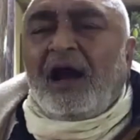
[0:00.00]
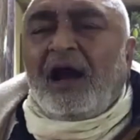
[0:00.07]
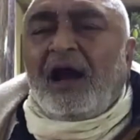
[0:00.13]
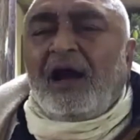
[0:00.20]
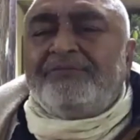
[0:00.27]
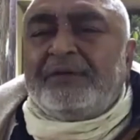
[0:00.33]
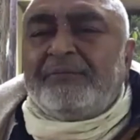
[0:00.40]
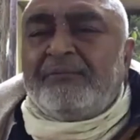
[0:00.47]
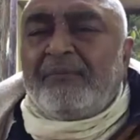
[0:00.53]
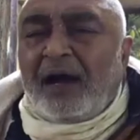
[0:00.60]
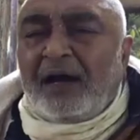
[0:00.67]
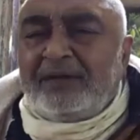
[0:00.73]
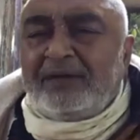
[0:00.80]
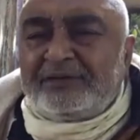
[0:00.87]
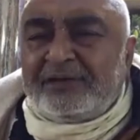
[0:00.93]
After
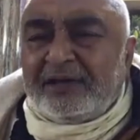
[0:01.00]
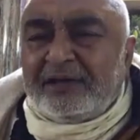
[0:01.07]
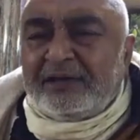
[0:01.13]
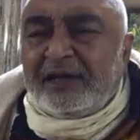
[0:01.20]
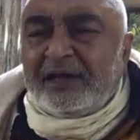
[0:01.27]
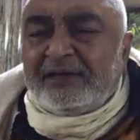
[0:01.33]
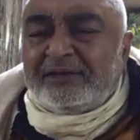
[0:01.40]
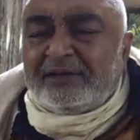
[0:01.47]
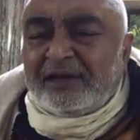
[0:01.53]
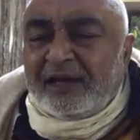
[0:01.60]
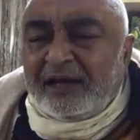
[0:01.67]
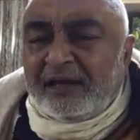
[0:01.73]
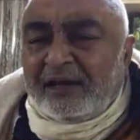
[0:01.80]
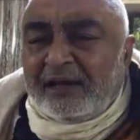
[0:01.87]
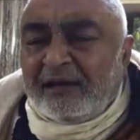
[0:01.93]
master, they
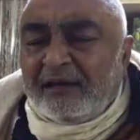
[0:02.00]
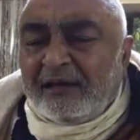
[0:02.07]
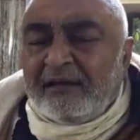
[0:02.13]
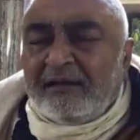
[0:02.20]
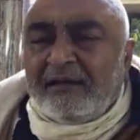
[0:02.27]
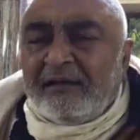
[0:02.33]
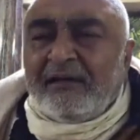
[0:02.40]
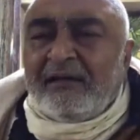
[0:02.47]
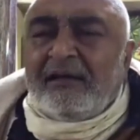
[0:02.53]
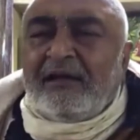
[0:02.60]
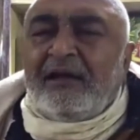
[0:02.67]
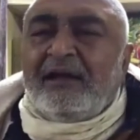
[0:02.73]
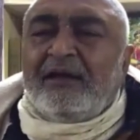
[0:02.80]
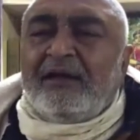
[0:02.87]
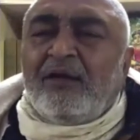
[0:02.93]
say
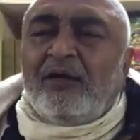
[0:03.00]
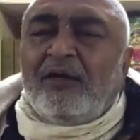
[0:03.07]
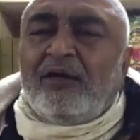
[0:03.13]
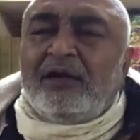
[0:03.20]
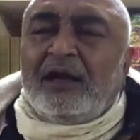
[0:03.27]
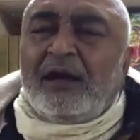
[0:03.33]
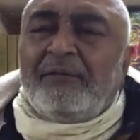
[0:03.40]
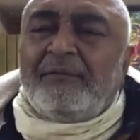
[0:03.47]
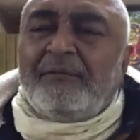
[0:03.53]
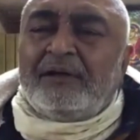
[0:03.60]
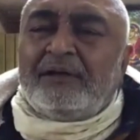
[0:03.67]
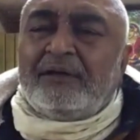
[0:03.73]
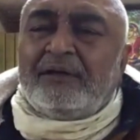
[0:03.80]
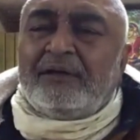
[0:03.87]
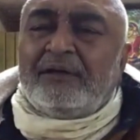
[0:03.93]
in Gaudiya
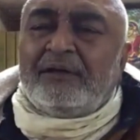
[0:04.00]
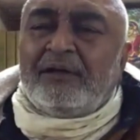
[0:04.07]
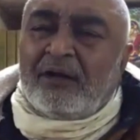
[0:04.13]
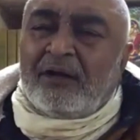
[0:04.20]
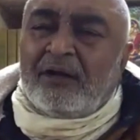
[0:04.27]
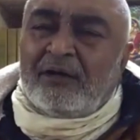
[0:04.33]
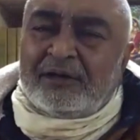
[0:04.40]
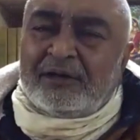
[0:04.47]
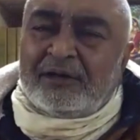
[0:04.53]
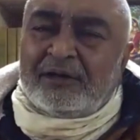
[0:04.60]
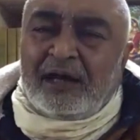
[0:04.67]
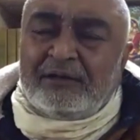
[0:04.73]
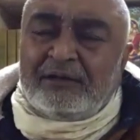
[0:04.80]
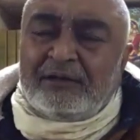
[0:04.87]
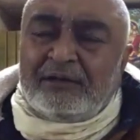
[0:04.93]
Math, not
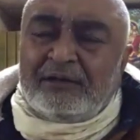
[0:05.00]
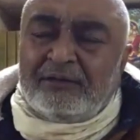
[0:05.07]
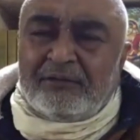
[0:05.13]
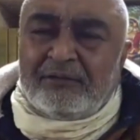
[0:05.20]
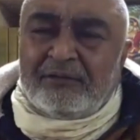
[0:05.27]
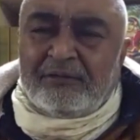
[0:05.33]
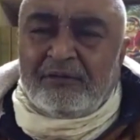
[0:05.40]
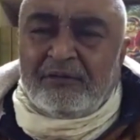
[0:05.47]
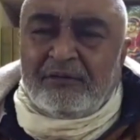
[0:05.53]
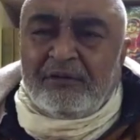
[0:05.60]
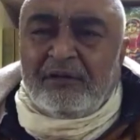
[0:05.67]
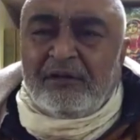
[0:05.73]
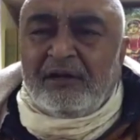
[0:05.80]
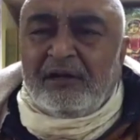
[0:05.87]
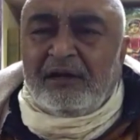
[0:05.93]
say, I don't know,
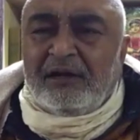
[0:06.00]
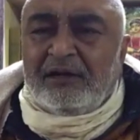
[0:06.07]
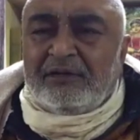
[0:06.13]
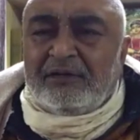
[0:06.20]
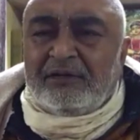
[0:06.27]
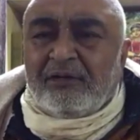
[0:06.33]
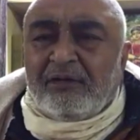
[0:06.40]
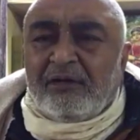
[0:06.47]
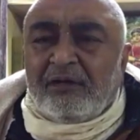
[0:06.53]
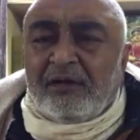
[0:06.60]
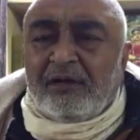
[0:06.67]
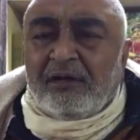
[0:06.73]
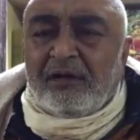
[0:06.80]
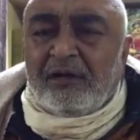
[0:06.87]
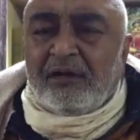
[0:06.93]
in ISKCON,